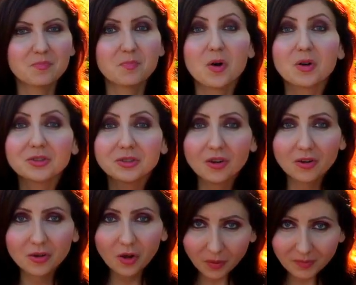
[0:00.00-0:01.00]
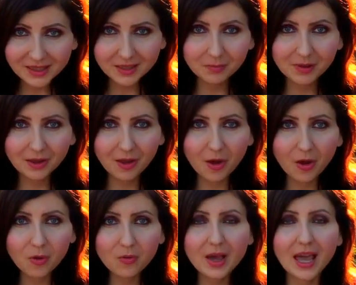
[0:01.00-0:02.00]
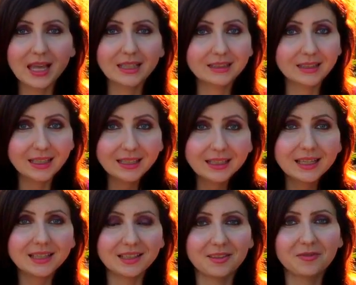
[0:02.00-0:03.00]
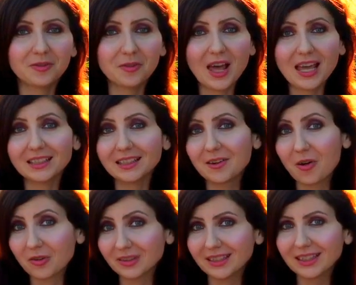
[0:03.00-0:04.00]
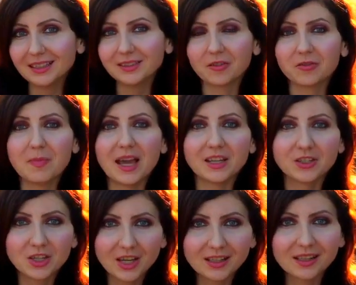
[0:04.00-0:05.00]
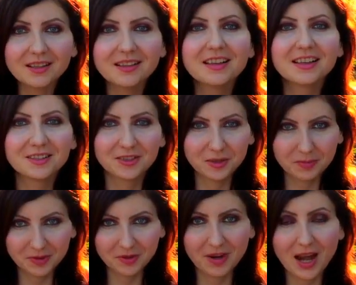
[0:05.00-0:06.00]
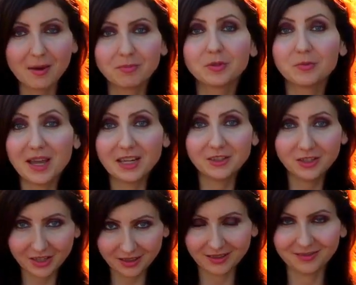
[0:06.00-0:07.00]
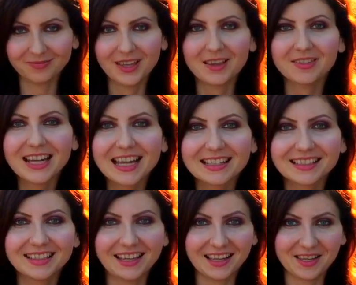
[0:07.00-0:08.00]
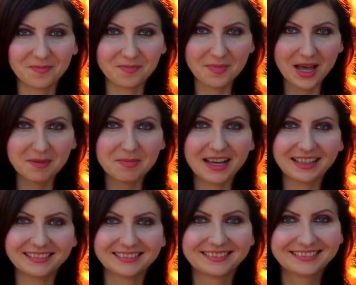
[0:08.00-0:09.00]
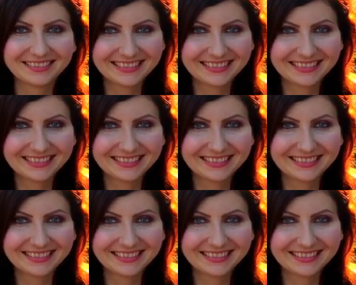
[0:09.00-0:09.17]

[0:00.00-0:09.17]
Post your comments below. And indeed, if you like the content of my channel, subscribe to my channel. Have a nice day. Bye-bye.